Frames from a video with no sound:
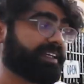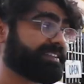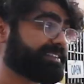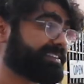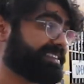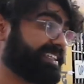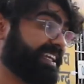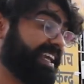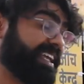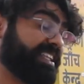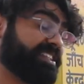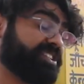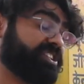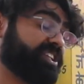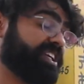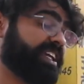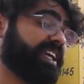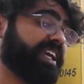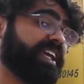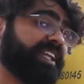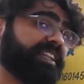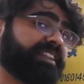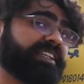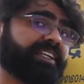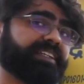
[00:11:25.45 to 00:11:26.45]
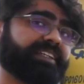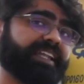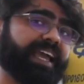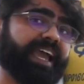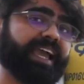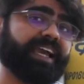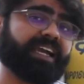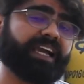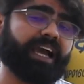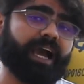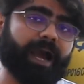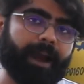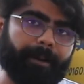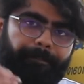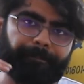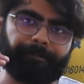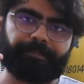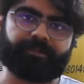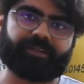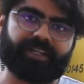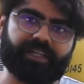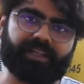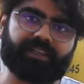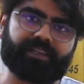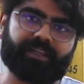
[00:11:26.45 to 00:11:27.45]
CNG in the tank up
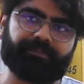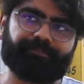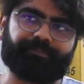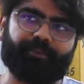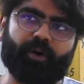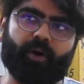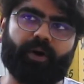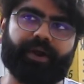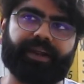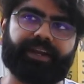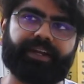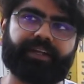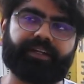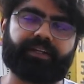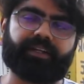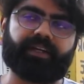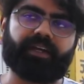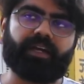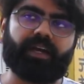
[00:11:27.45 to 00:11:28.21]
till the point